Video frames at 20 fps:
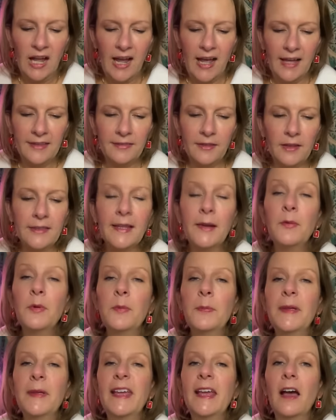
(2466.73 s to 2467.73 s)
I thought they
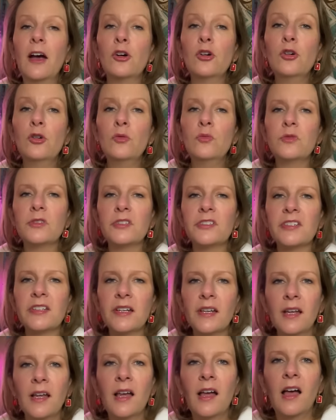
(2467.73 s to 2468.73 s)
would be a hoot.
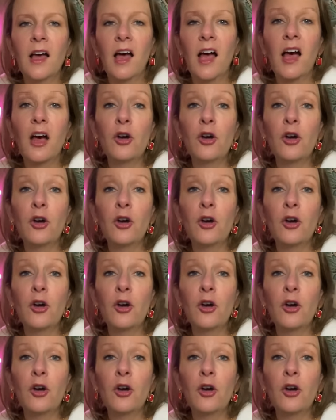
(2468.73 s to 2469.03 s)
A